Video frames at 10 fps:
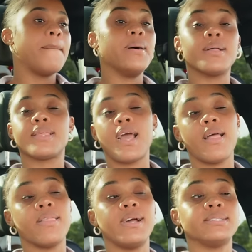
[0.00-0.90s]
But
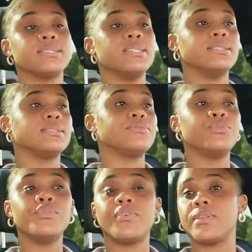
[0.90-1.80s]
that's the
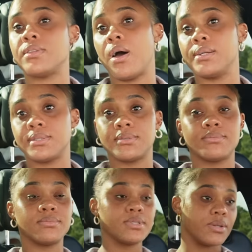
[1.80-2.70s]
food for thought,
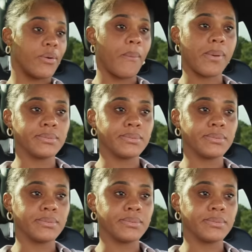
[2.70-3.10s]
you know.